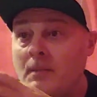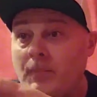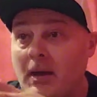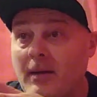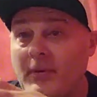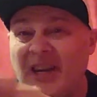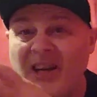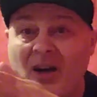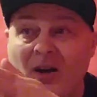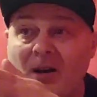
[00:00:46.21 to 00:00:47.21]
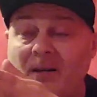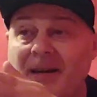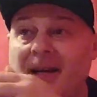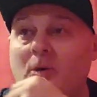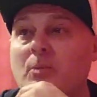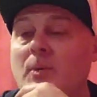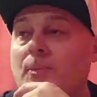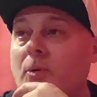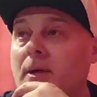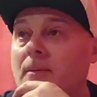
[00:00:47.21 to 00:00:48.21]
But they are, how can we
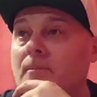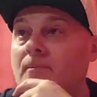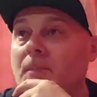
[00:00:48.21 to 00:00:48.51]
put it,